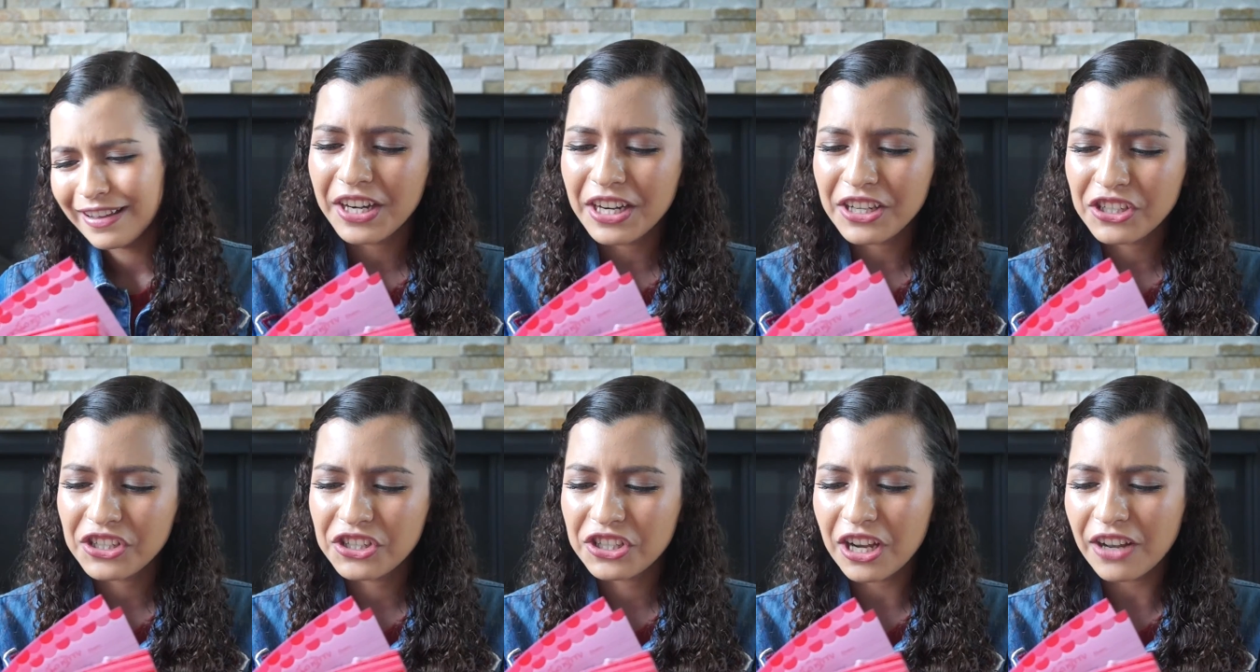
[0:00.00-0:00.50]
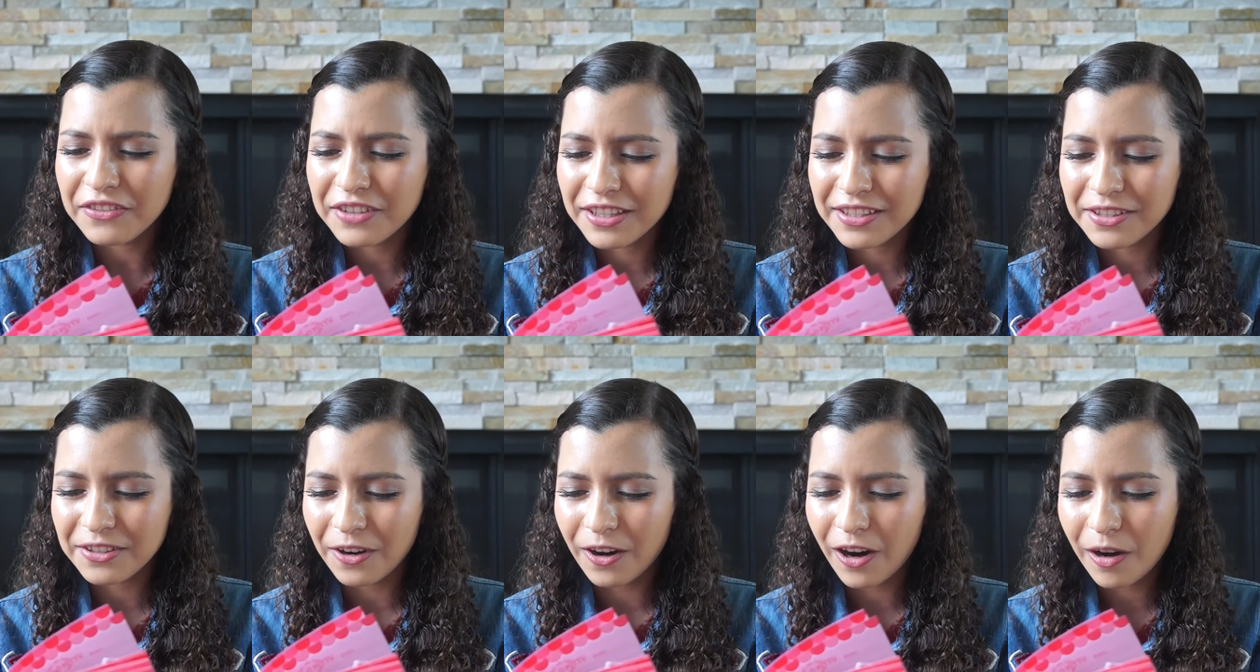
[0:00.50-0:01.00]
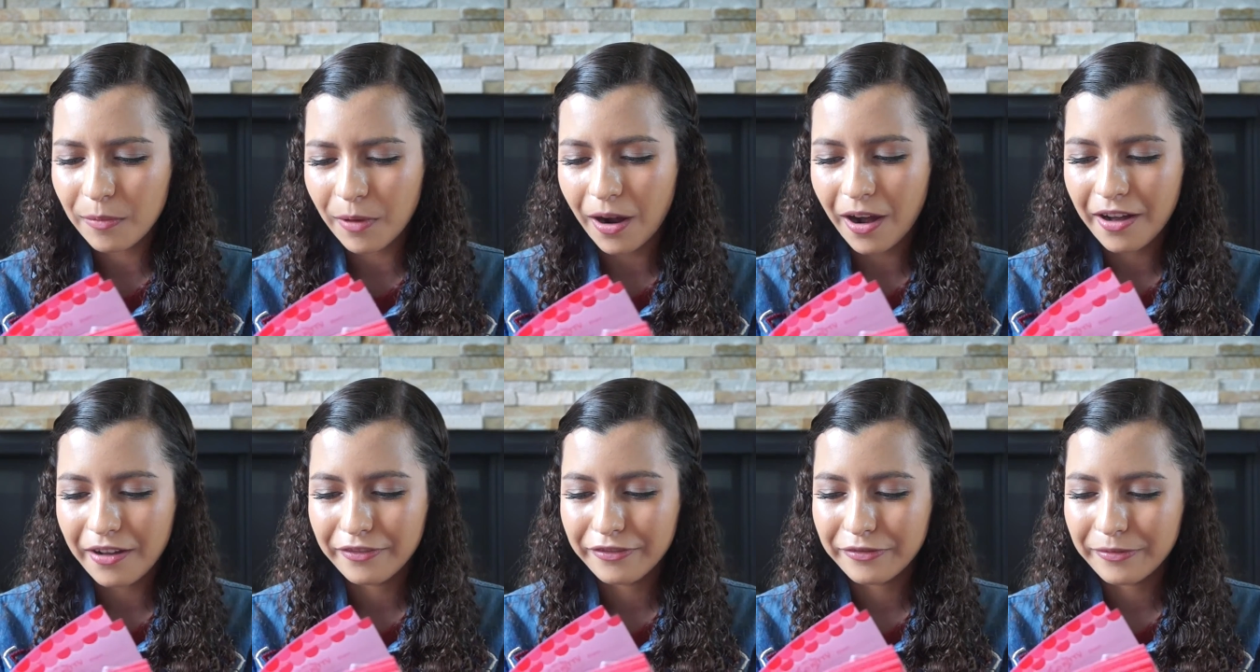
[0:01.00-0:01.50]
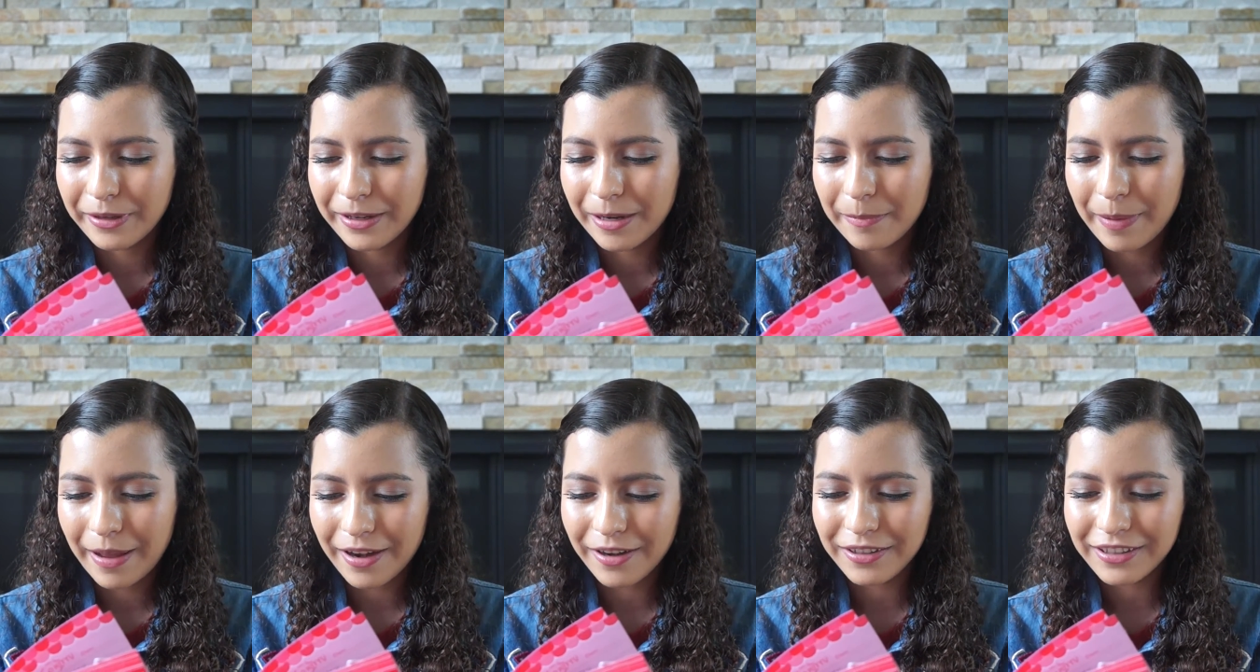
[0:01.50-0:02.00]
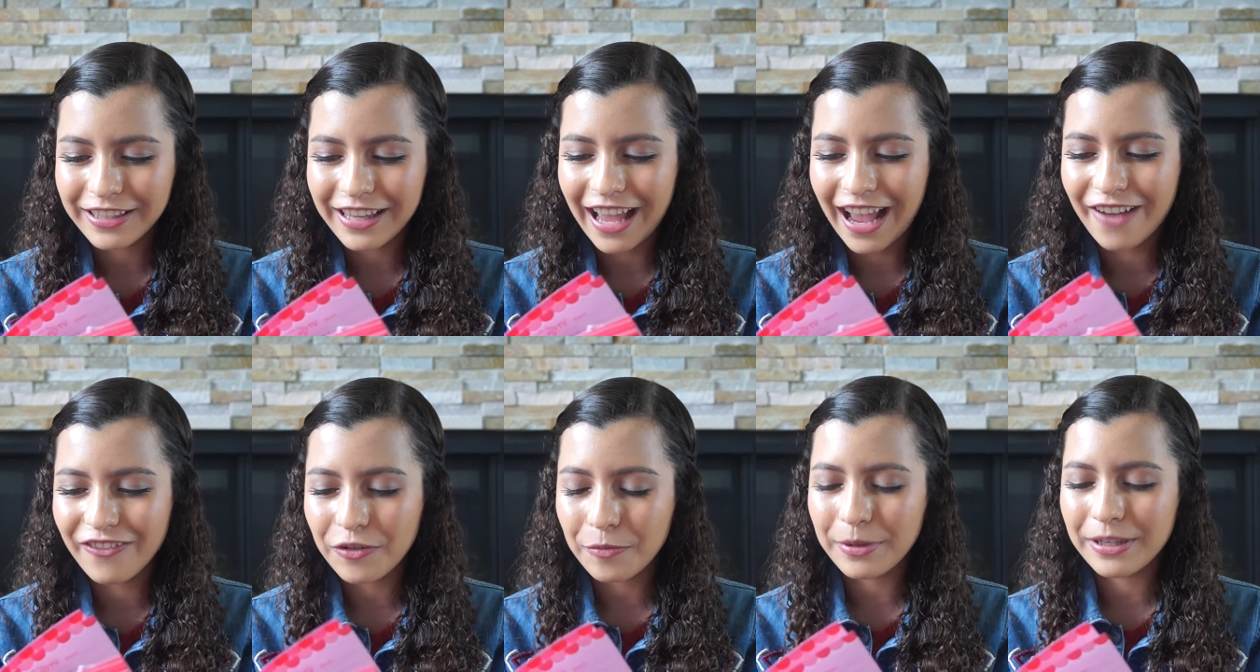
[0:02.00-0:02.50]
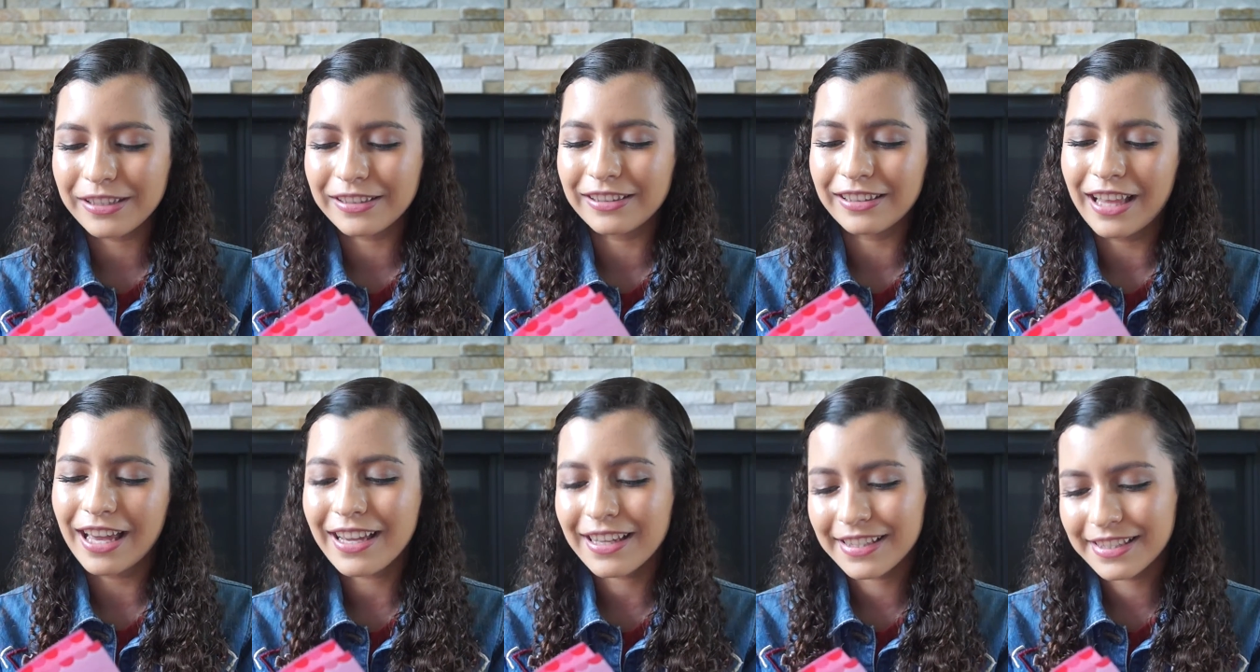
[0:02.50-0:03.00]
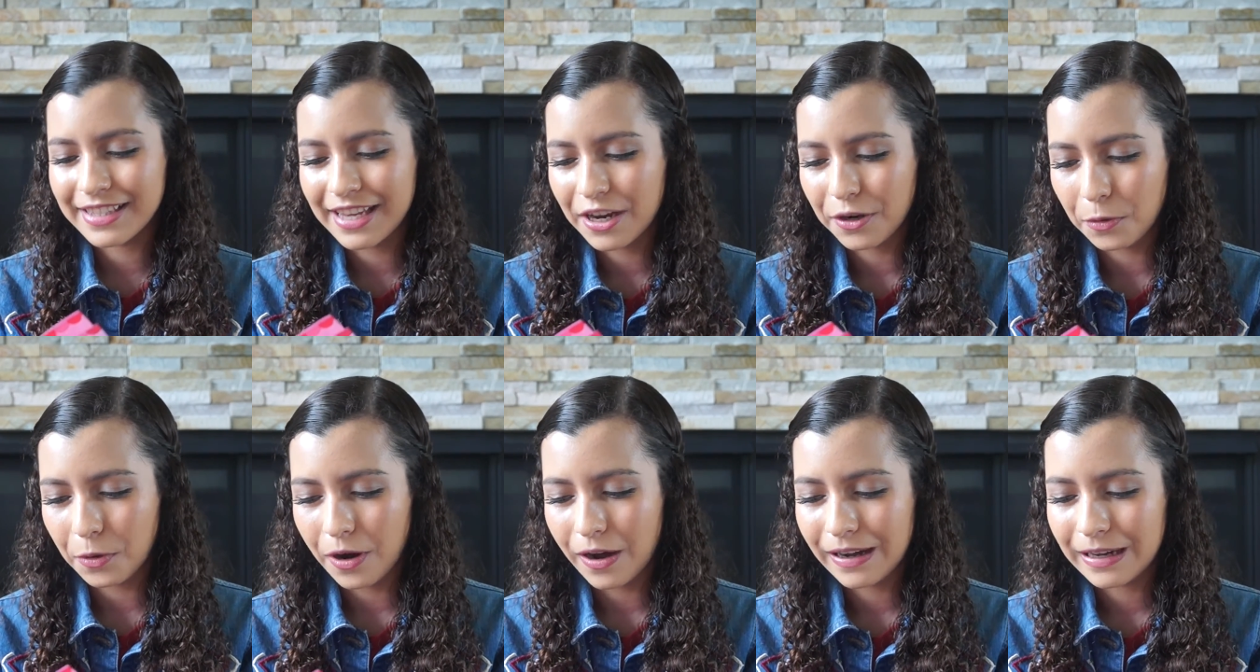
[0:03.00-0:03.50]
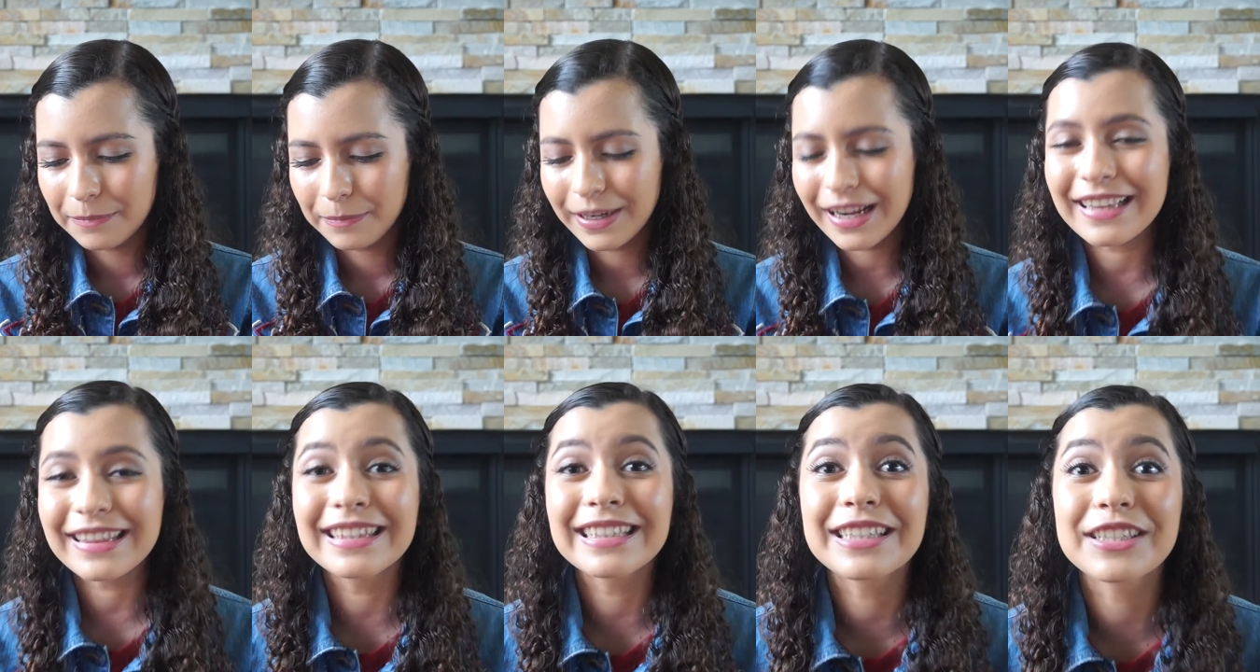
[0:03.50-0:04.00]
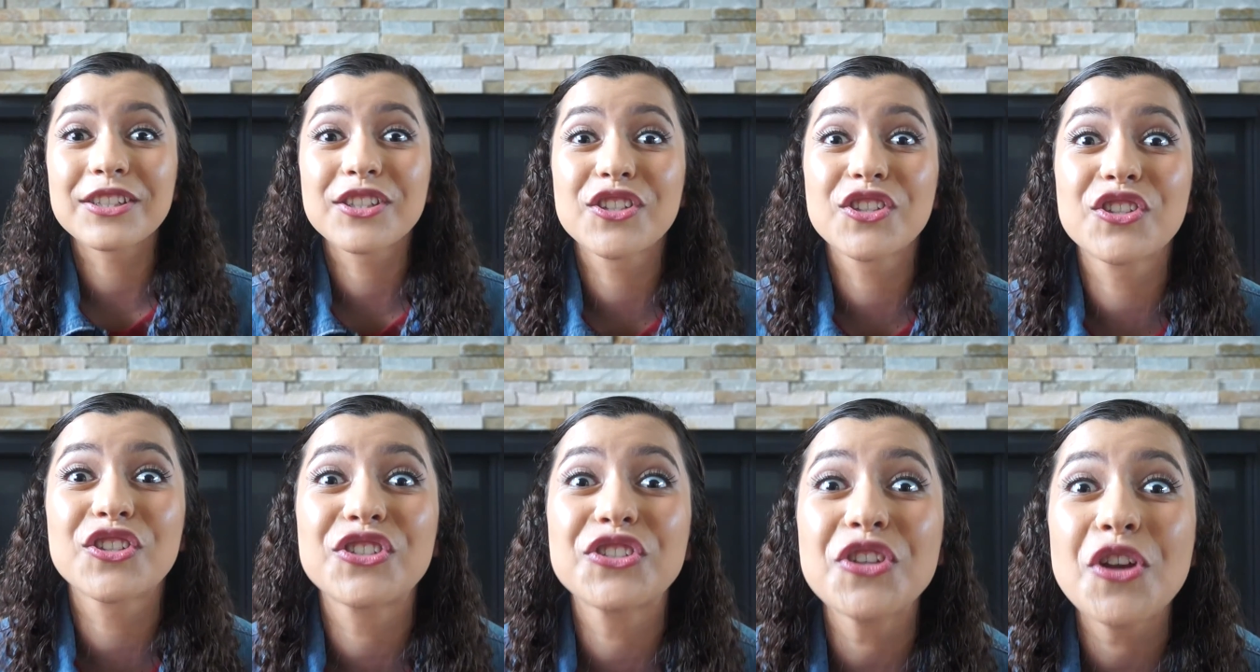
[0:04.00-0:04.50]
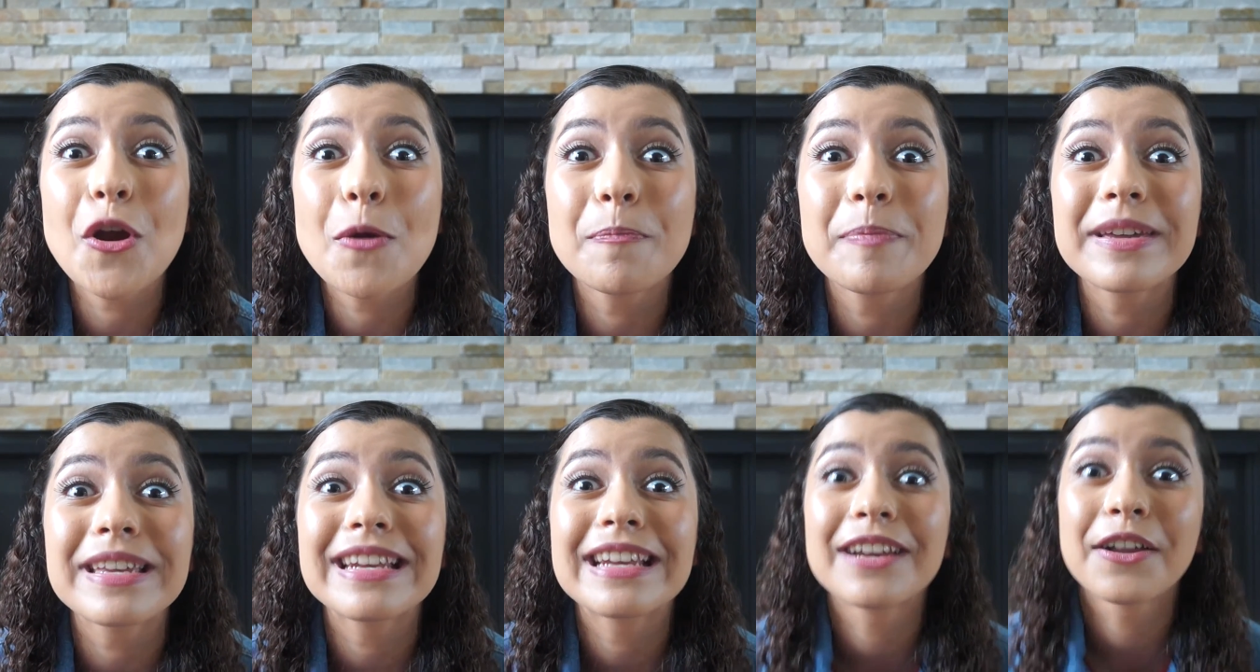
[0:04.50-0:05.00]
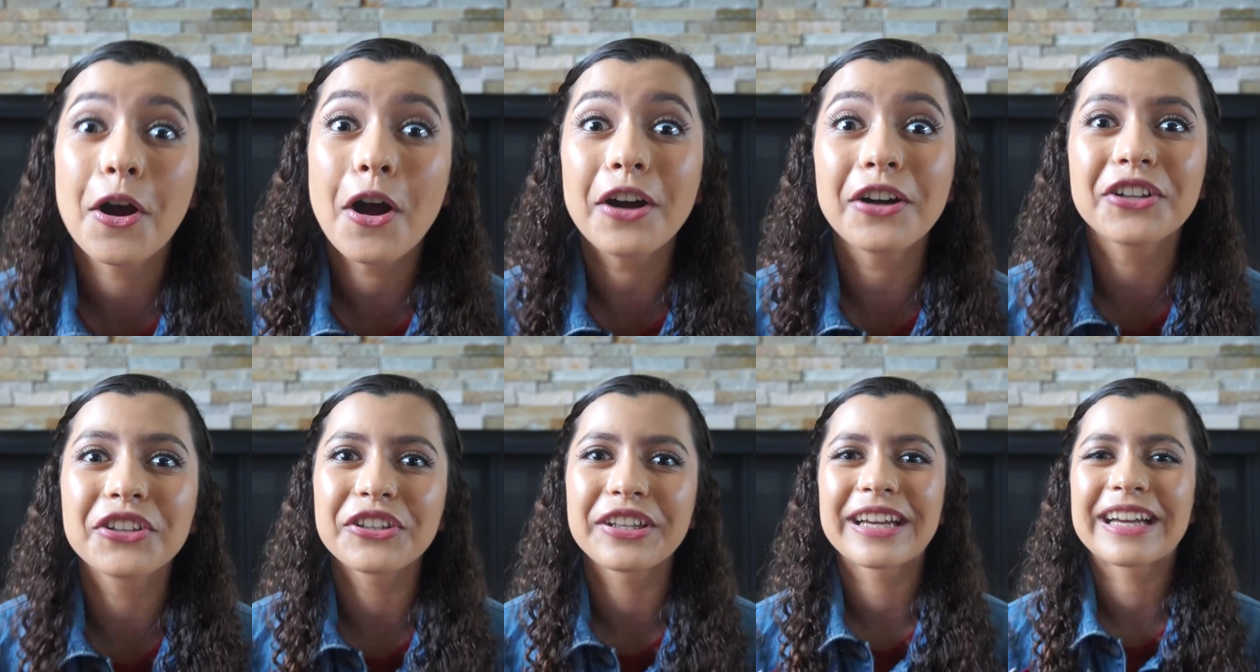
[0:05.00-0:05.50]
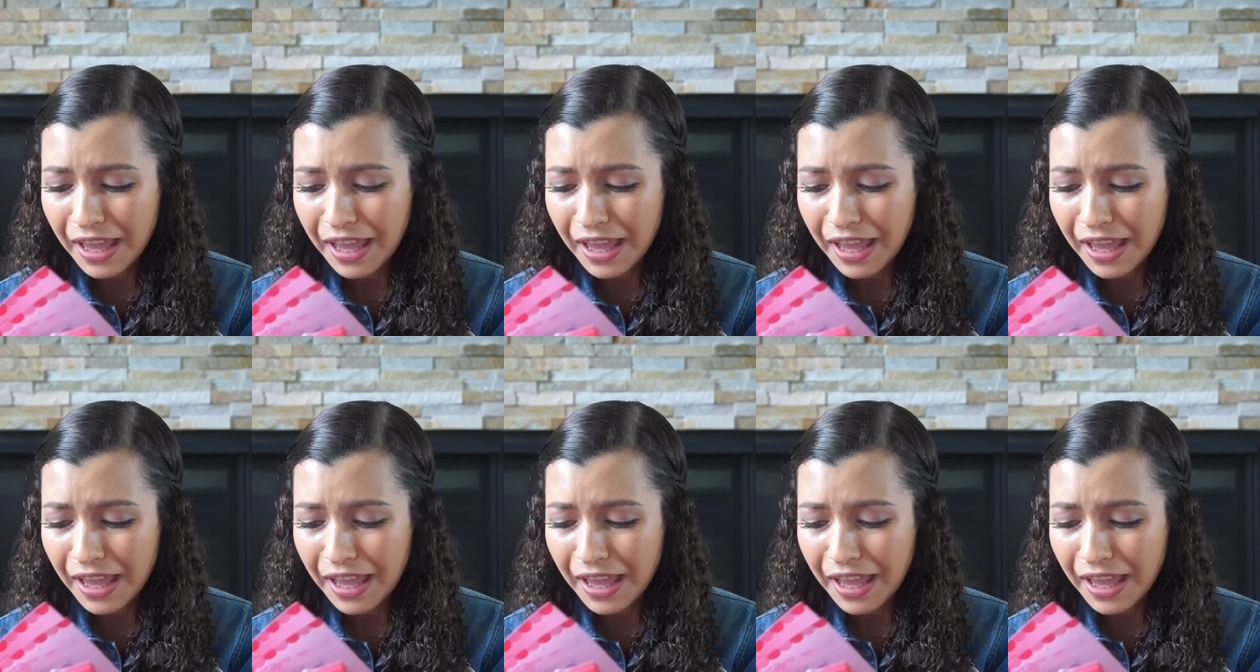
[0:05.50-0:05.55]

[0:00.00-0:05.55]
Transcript: And I shoved his arm off me. Apparently everybody likes Daquan, but I think he's stupid and ugly.